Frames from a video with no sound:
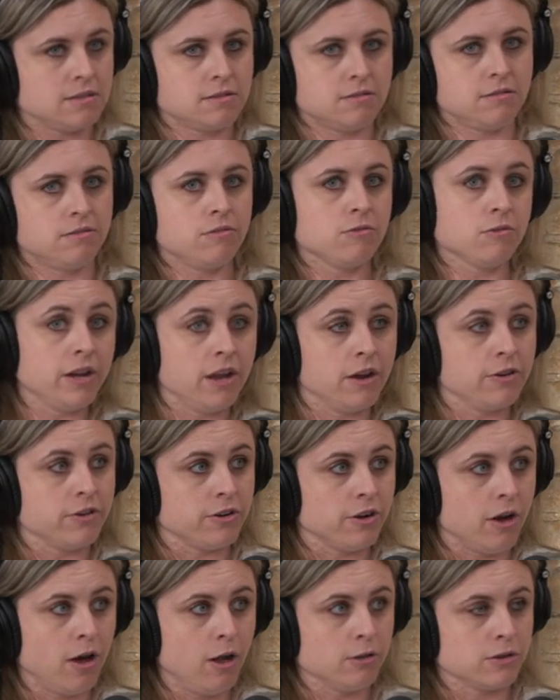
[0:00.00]
They're three hundred
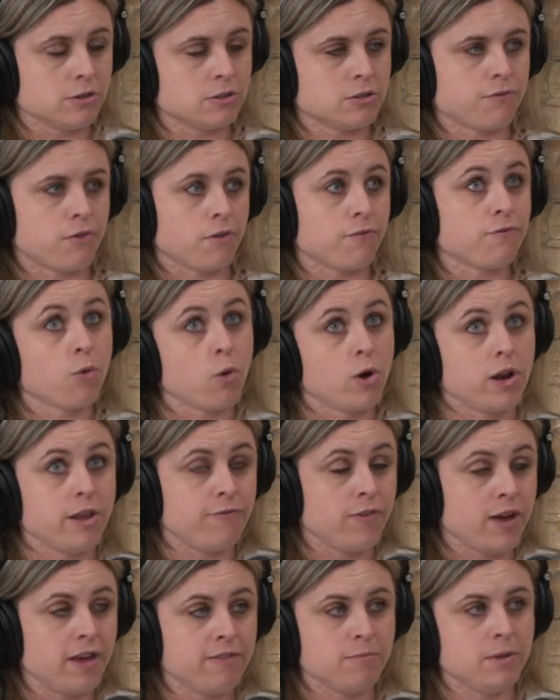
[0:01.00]
dollars for forty
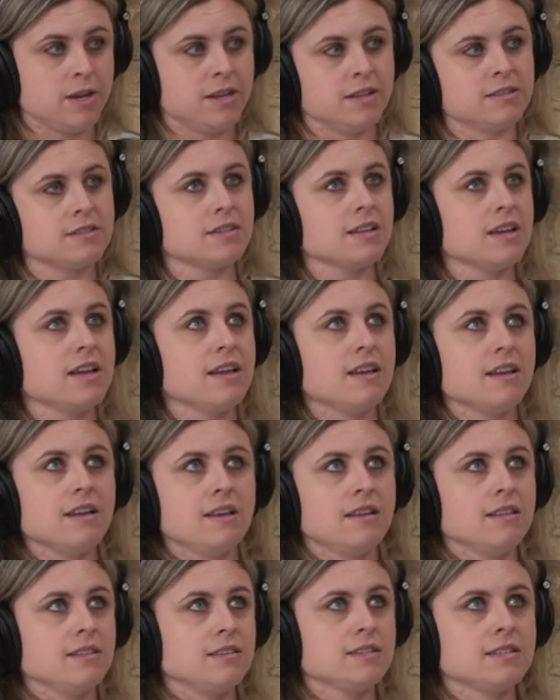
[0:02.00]
five minutes. No, it's someone
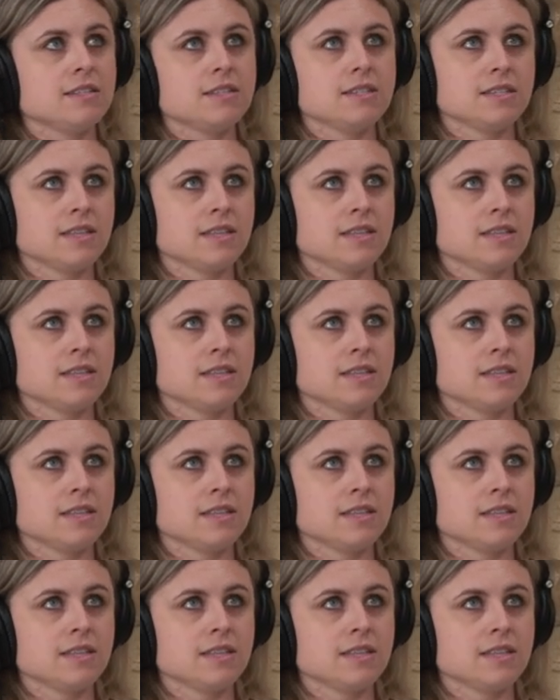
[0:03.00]
who This is